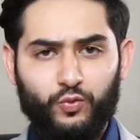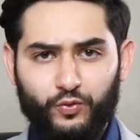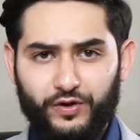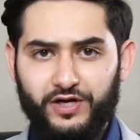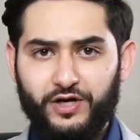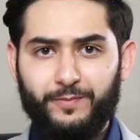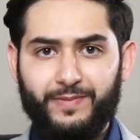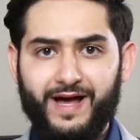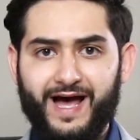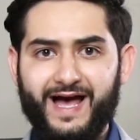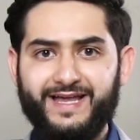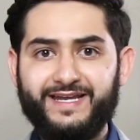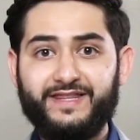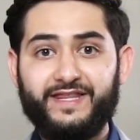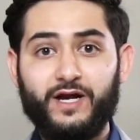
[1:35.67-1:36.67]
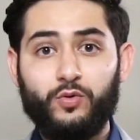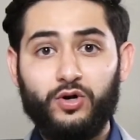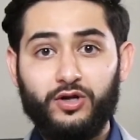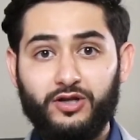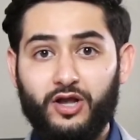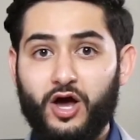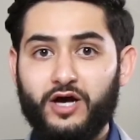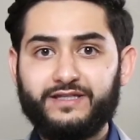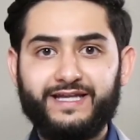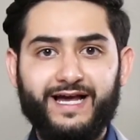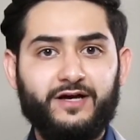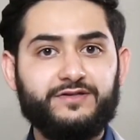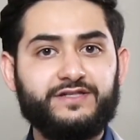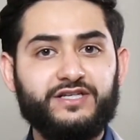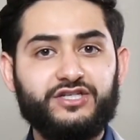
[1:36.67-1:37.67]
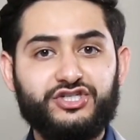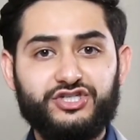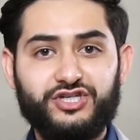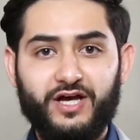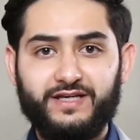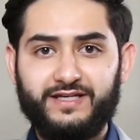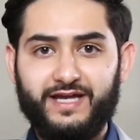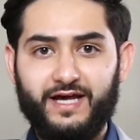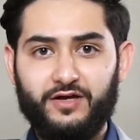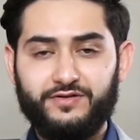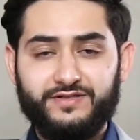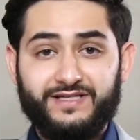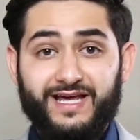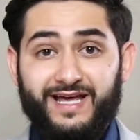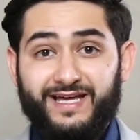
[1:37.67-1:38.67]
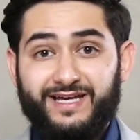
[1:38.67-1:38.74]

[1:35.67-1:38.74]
real bad and there were lockdowns and shutdowns,